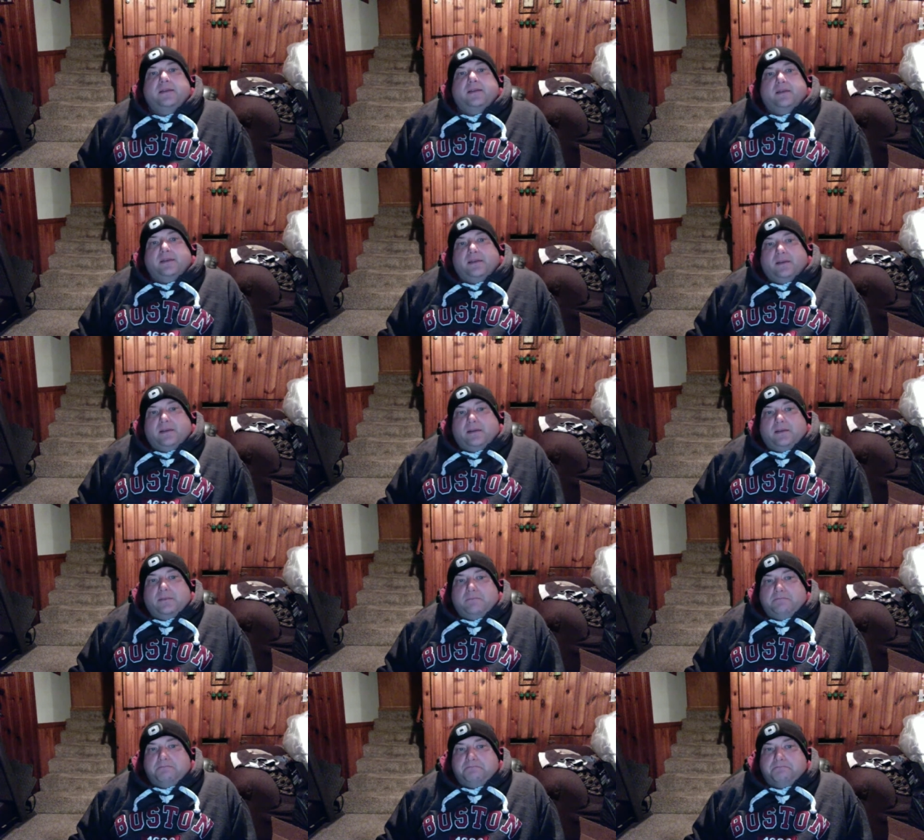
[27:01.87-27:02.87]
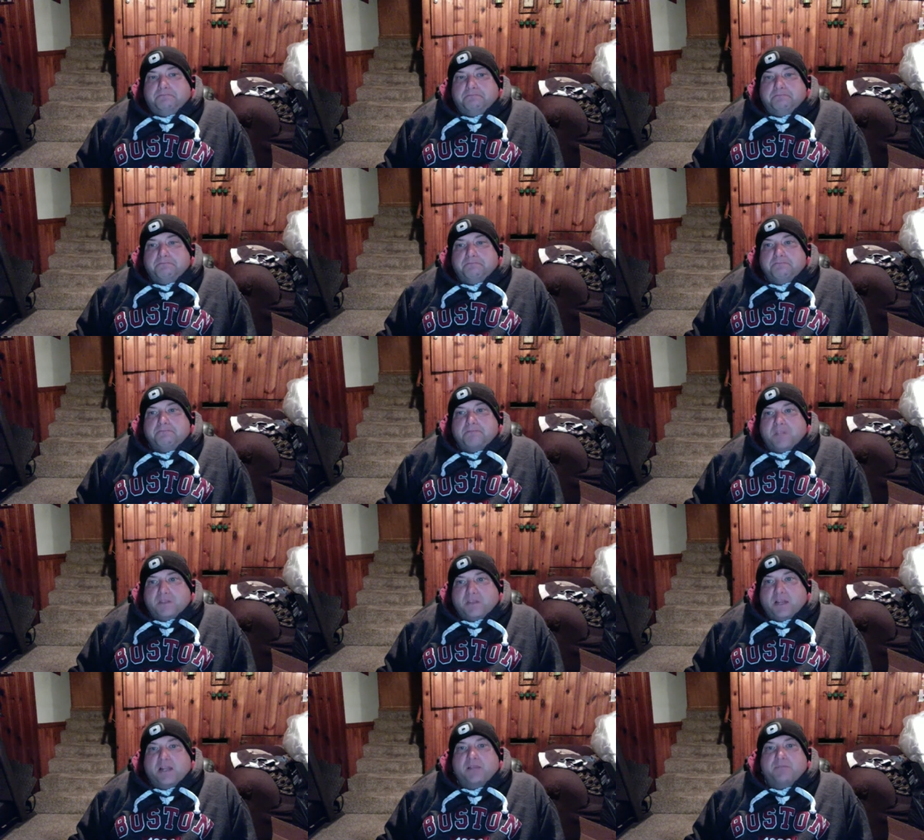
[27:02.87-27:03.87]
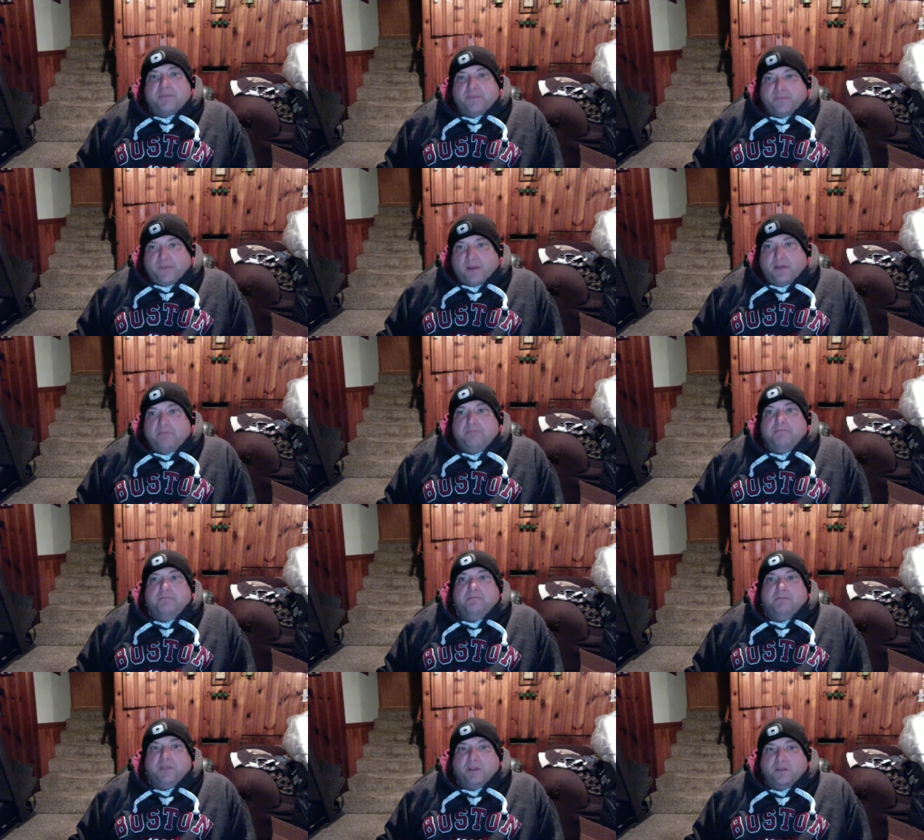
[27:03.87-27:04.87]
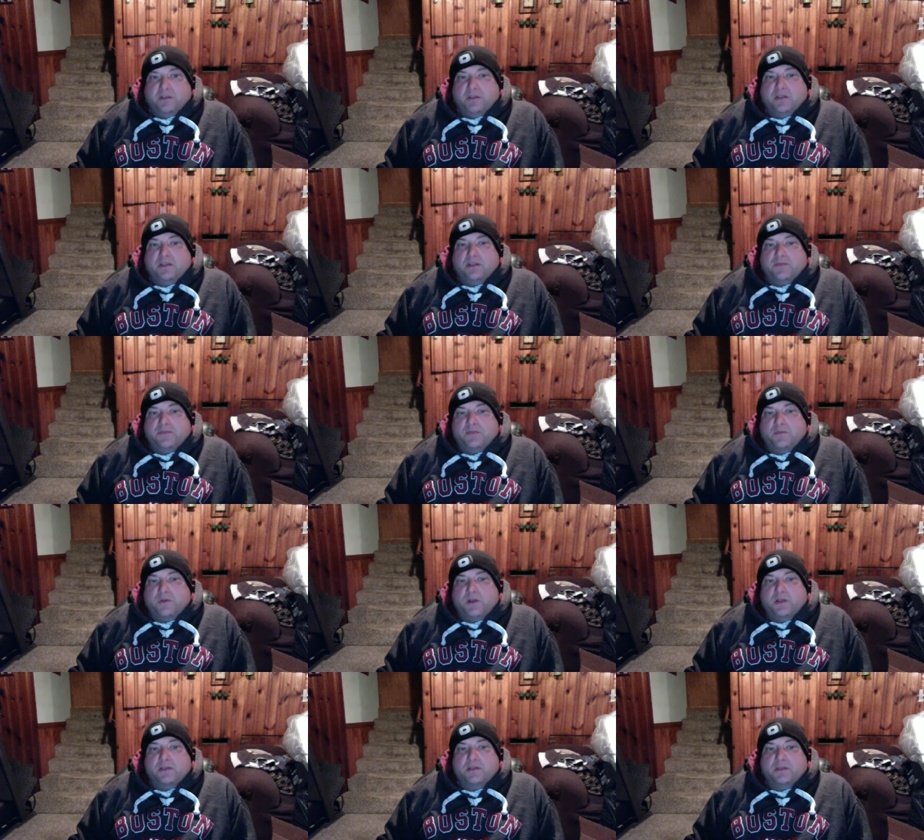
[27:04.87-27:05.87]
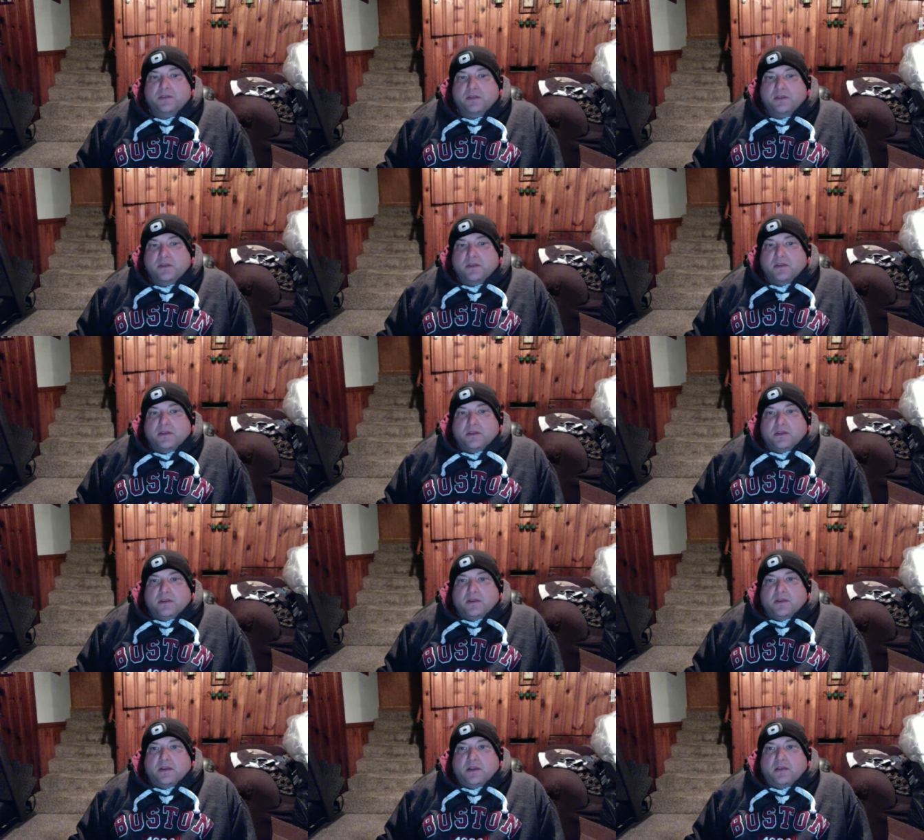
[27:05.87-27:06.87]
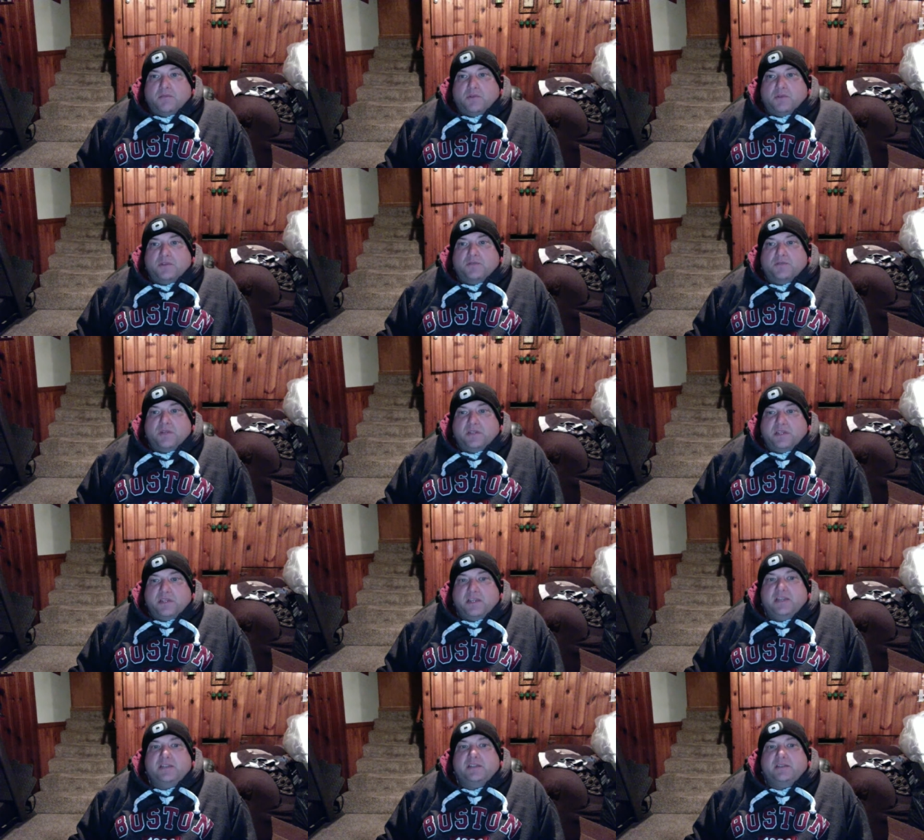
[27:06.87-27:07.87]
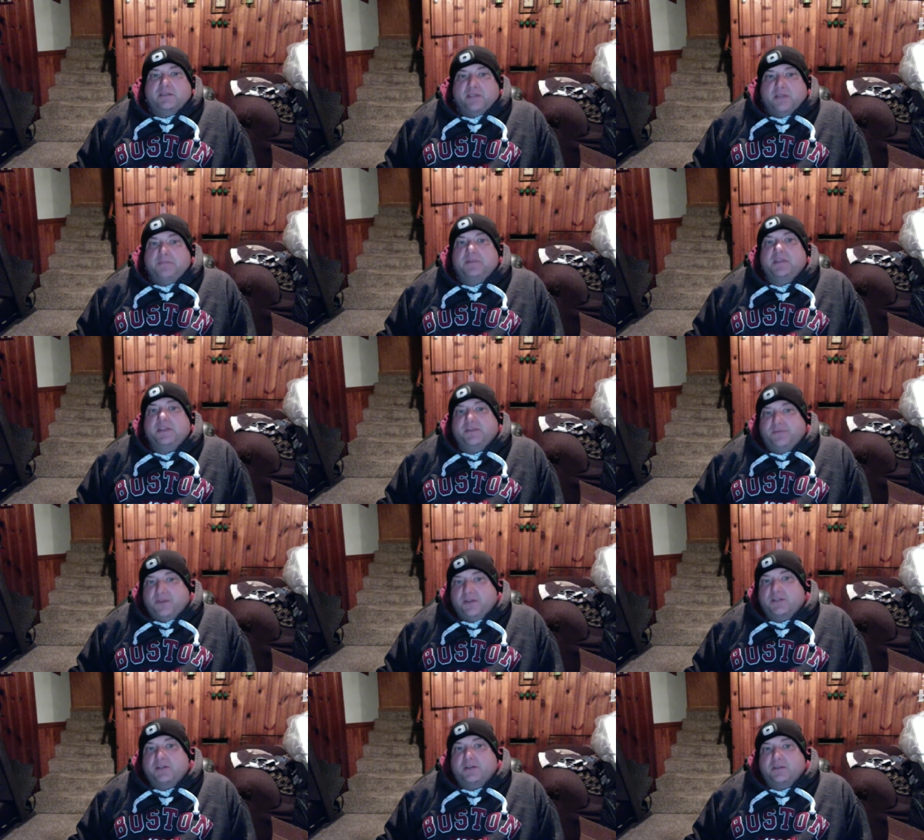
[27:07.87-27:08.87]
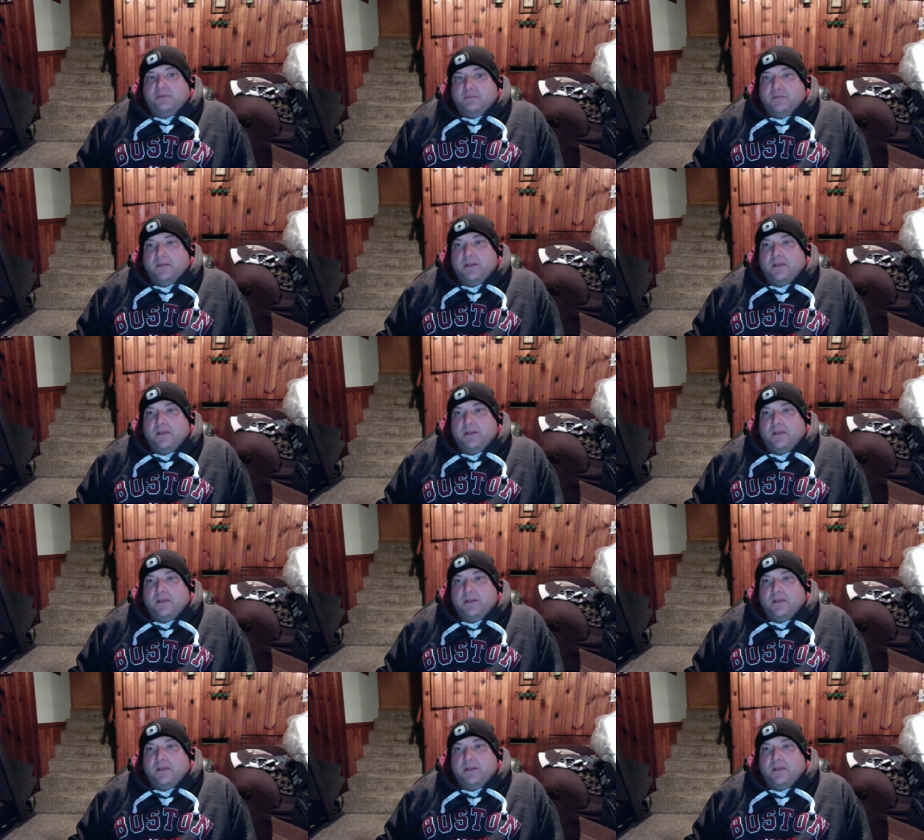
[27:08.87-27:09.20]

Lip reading: Um, that can be fun. Different ones. Most of them are deep sea fishing.